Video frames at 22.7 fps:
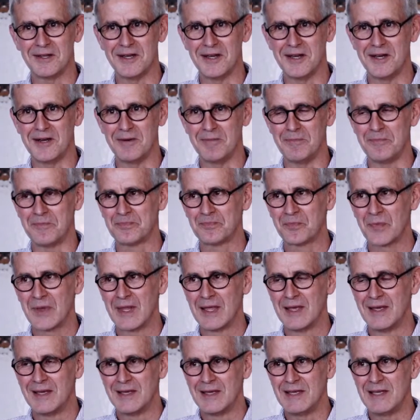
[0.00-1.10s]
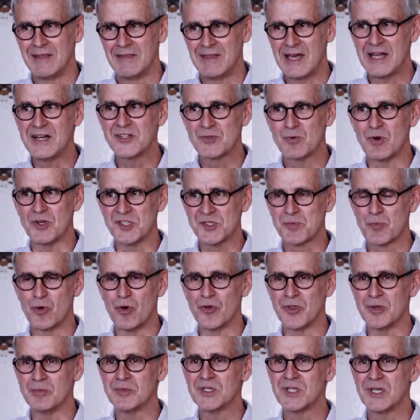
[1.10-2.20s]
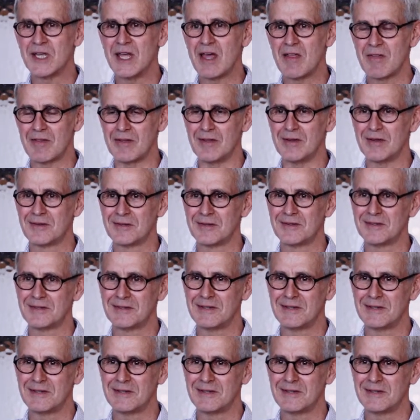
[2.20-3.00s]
that is what's brought them together.